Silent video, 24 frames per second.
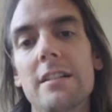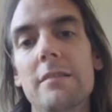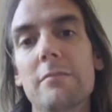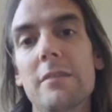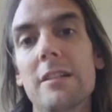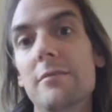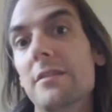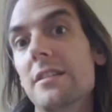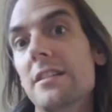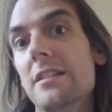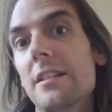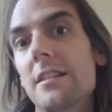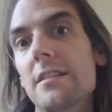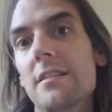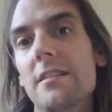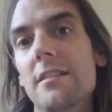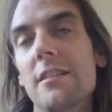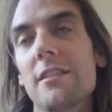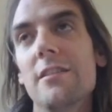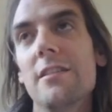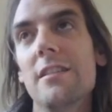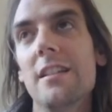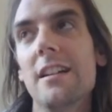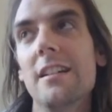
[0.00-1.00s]
maybe doesn't
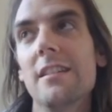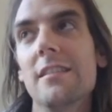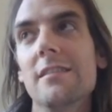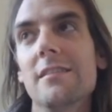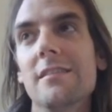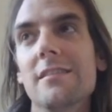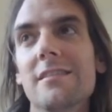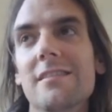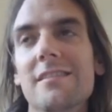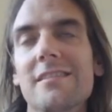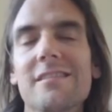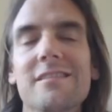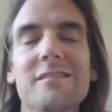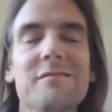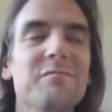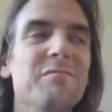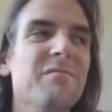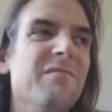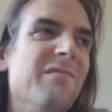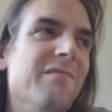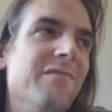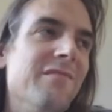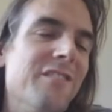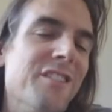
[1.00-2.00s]
know that,
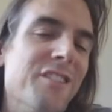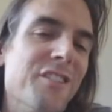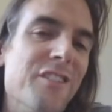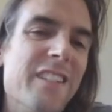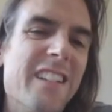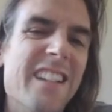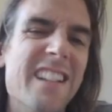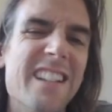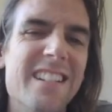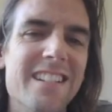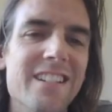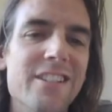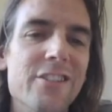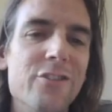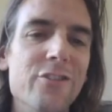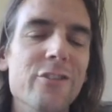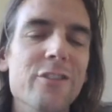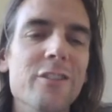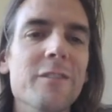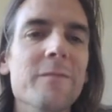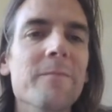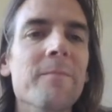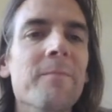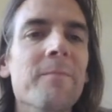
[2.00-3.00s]
although I guess it should.